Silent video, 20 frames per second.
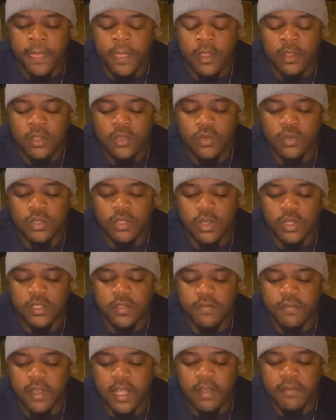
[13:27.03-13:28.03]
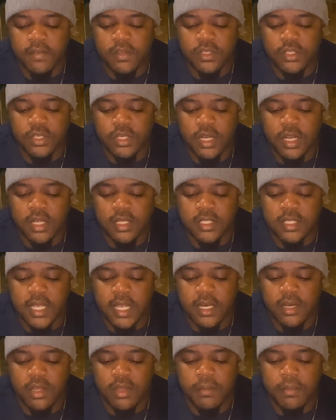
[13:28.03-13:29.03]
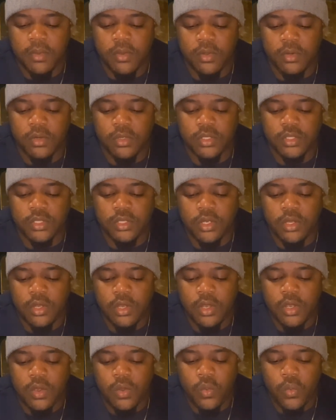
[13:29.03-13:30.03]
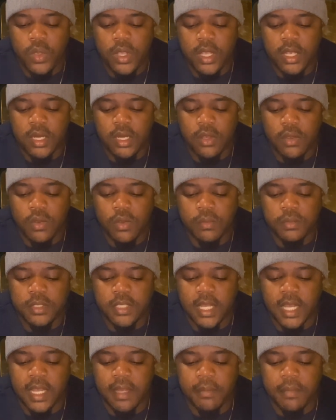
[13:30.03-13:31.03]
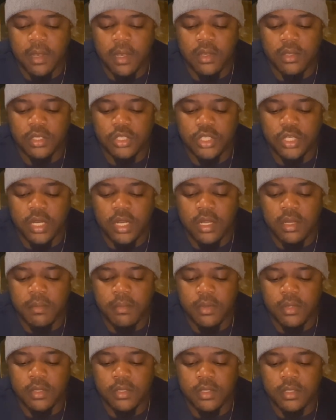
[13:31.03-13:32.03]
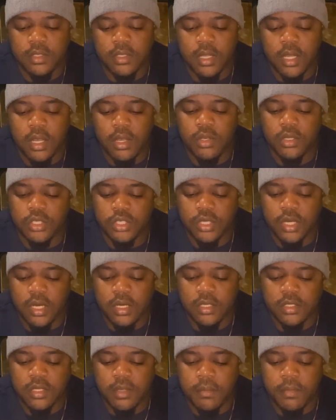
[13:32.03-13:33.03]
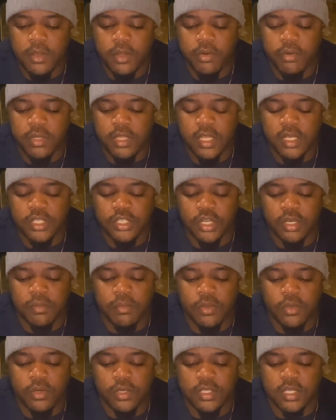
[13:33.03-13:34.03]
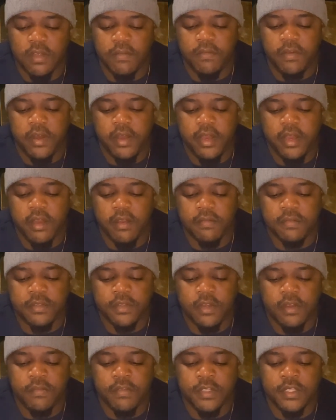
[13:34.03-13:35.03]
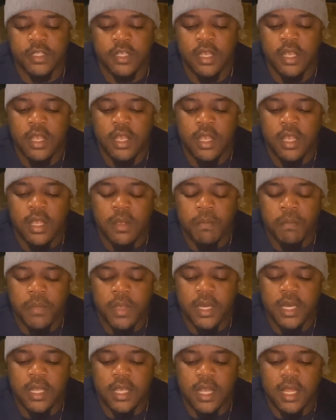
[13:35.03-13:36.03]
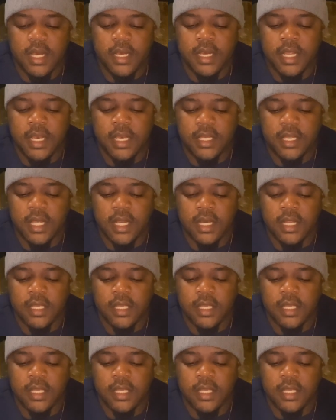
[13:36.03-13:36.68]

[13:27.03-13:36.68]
$2,500 sign-on bonus, weekly home time, $100 a month retention bonus after a year of service, medical, dental,